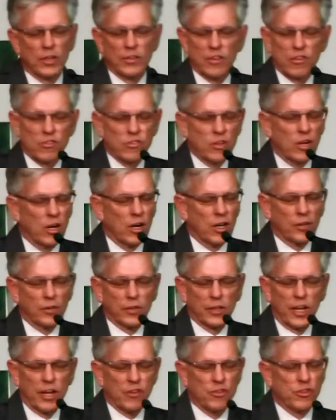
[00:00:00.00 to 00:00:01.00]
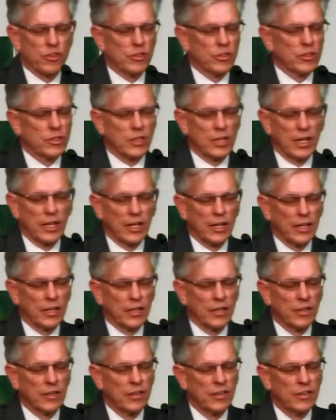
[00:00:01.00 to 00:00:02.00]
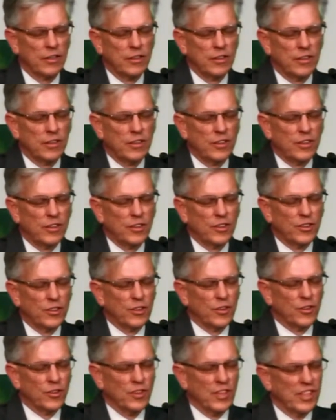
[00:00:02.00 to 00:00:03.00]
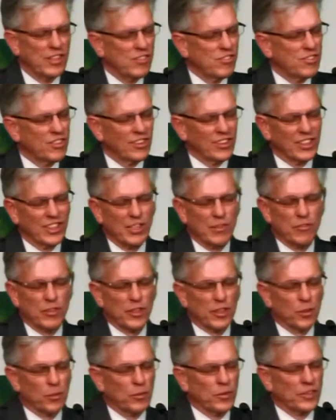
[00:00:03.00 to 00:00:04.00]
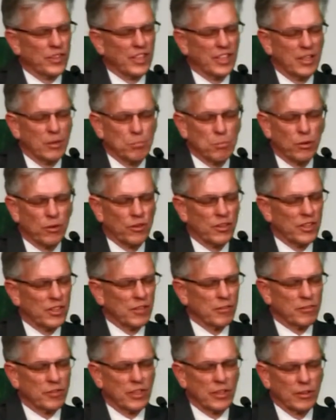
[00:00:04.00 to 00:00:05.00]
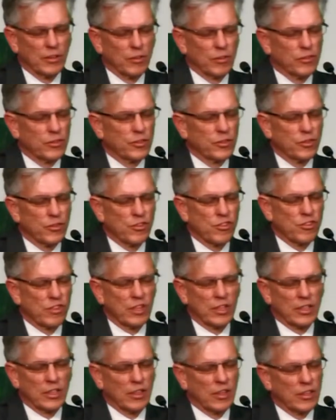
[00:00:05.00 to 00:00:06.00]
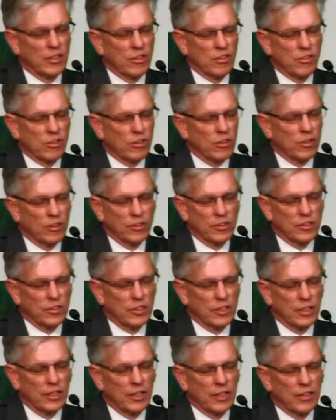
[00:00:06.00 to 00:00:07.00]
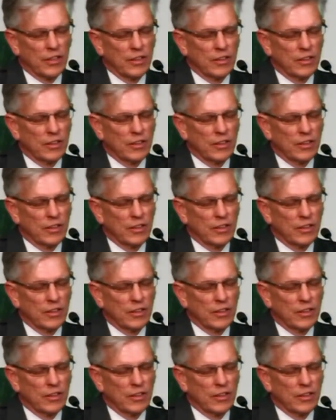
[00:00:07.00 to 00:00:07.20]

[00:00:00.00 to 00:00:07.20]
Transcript: this congregation today who needs to leave here with any burden of guilt or sin on his heart today.